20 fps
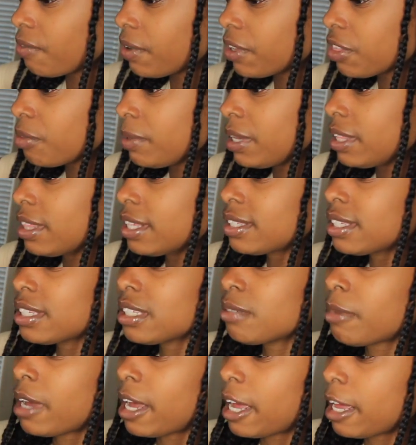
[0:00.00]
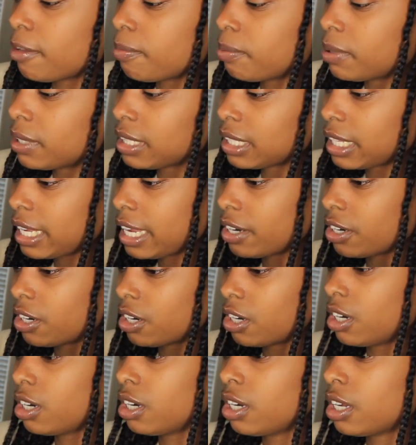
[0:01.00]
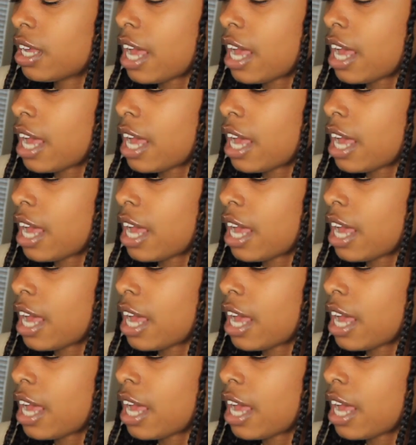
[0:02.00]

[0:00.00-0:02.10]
with me, this is my planner.